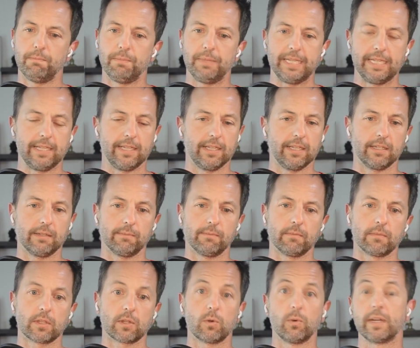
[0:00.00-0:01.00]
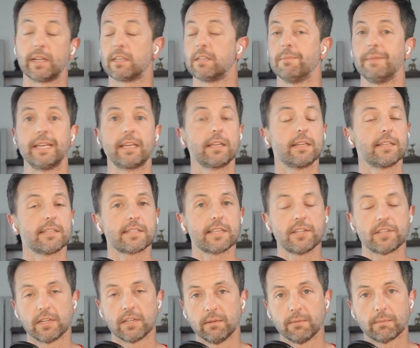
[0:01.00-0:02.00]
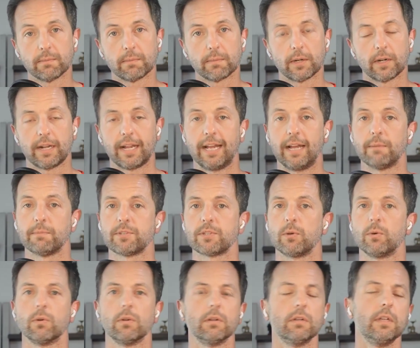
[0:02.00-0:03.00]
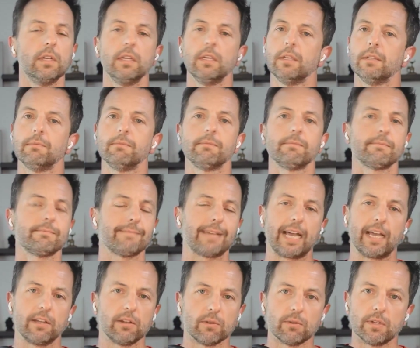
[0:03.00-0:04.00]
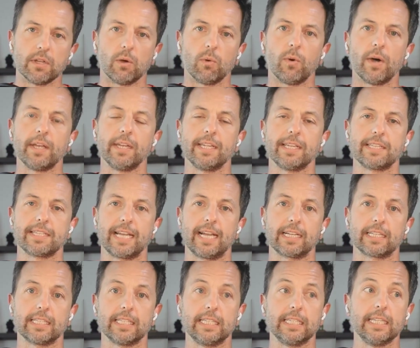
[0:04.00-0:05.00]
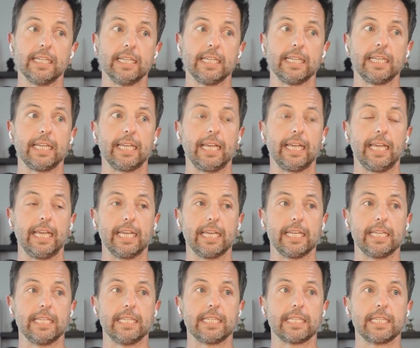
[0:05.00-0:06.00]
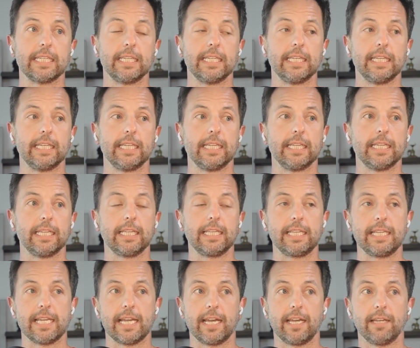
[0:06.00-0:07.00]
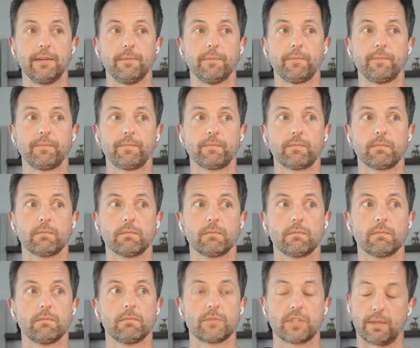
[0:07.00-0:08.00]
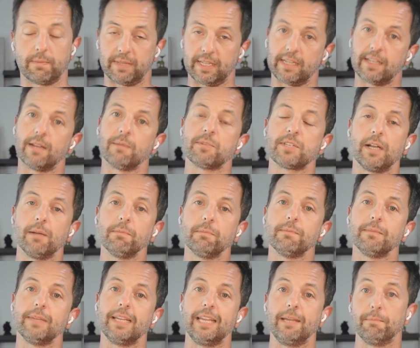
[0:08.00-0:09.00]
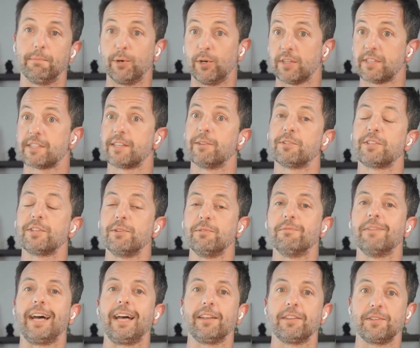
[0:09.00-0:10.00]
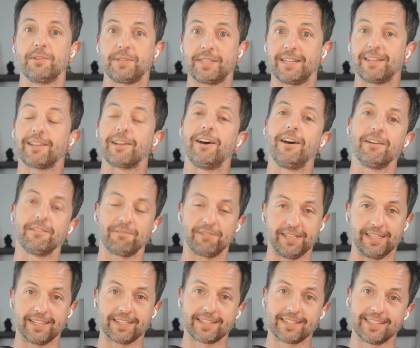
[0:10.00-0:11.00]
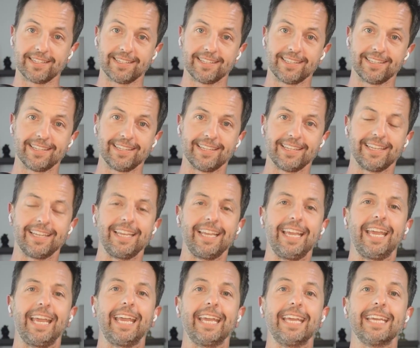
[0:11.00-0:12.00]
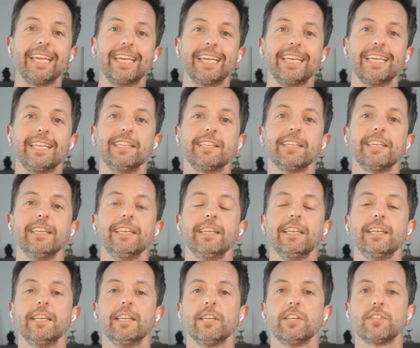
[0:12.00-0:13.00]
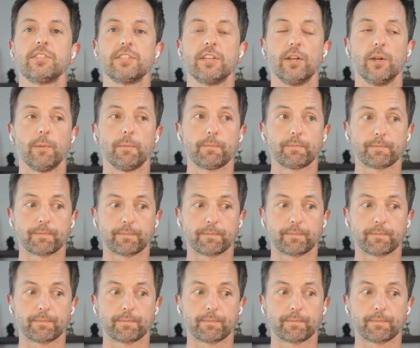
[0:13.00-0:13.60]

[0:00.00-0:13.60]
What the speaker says: being quick to make a decision, perhaps, or I don't know what exactly. And yet something comes up, it puts those two values in conflict. And so